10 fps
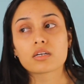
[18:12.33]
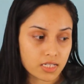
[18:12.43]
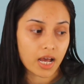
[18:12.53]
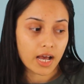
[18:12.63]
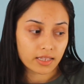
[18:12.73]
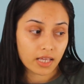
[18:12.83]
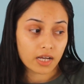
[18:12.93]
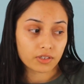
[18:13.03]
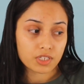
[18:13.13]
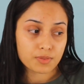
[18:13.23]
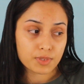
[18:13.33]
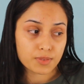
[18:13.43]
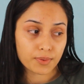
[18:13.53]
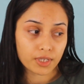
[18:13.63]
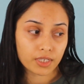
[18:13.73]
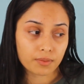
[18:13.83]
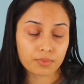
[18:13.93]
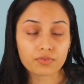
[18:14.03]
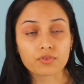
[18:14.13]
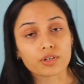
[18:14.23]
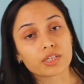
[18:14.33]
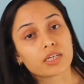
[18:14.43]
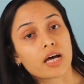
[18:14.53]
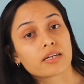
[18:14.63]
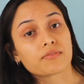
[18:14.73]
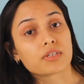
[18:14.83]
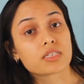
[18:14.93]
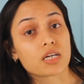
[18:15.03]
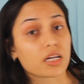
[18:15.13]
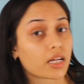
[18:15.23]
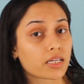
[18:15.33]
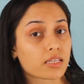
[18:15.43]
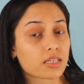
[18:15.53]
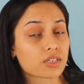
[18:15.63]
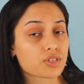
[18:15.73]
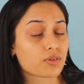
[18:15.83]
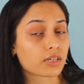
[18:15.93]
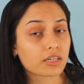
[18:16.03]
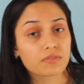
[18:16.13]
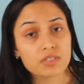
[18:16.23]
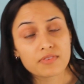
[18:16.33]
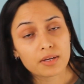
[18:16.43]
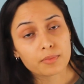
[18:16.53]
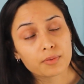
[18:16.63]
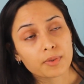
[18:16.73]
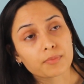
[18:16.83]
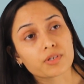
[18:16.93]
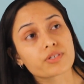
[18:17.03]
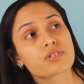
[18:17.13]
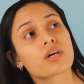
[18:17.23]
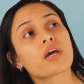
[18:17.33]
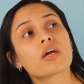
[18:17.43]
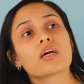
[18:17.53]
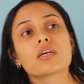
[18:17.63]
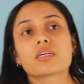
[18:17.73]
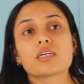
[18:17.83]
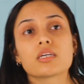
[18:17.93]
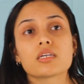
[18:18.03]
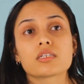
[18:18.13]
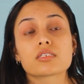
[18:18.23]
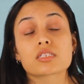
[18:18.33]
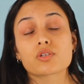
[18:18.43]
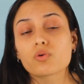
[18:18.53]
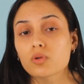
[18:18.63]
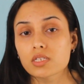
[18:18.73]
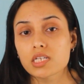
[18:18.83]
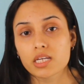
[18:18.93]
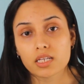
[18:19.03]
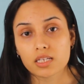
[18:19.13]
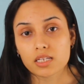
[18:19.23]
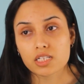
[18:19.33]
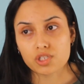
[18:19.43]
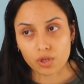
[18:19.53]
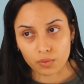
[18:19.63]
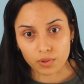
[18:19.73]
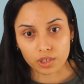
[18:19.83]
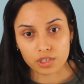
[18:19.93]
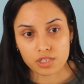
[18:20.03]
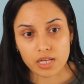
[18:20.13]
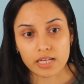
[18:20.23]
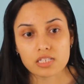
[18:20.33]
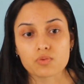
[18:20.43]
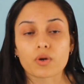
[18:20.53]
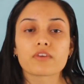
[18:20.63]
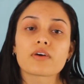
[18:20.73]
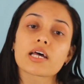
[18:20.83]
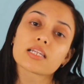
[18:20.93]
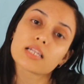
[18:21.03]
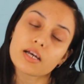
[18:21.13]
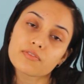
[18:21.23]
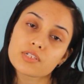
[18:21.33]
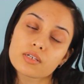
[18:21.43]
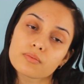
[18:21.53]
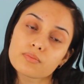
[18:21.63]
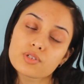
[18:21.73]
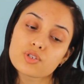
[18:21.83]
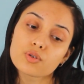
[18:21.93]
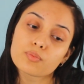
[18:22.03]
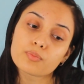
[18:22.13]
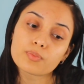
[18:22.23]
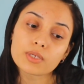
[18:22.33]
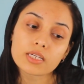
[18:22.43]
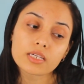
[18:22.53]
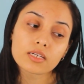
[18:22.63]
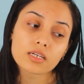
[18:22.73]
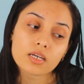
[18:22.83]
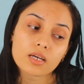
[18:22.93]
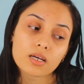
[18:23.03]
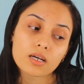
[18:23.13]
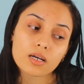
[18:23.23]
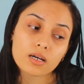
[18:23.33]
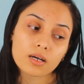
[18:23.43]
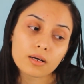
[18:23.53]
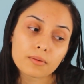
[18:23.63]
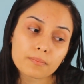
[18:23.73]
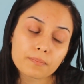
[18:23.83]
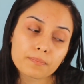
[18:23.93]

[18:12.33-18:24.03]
at that Christmas party, before he had even done anything to any of his family members, he told his co-workers that his wife had left him to be, I